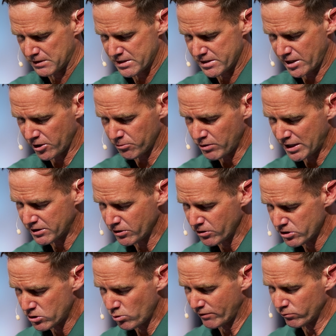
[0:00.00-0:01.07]
Celebrate
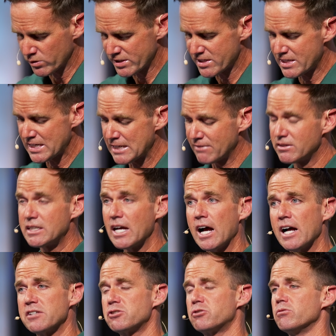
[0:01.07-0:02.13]
those who have received
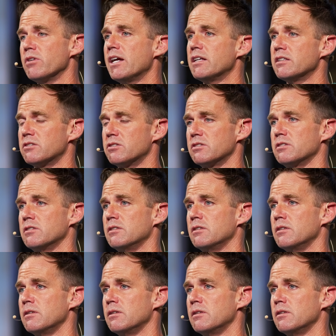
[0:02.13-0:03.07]
God's grace.